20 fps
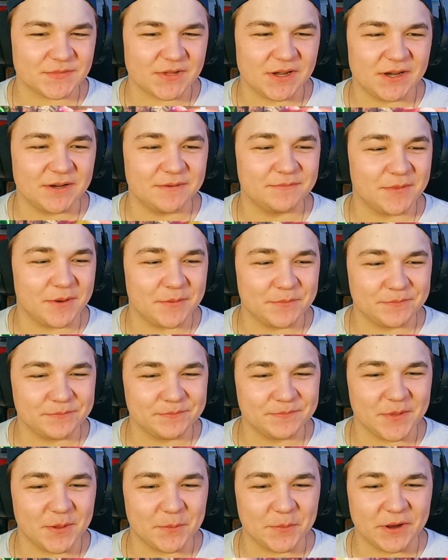Oh, I'm,
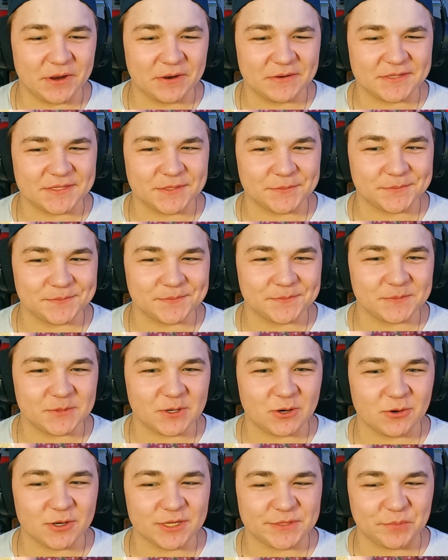I'm hearing some
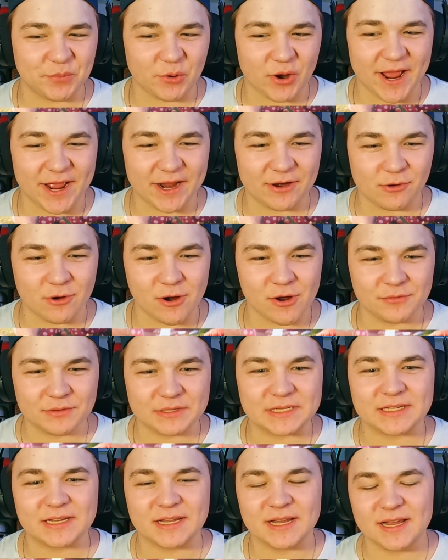Chris Pratt
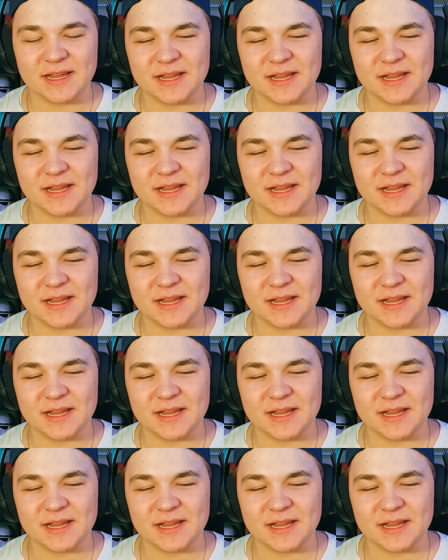groans.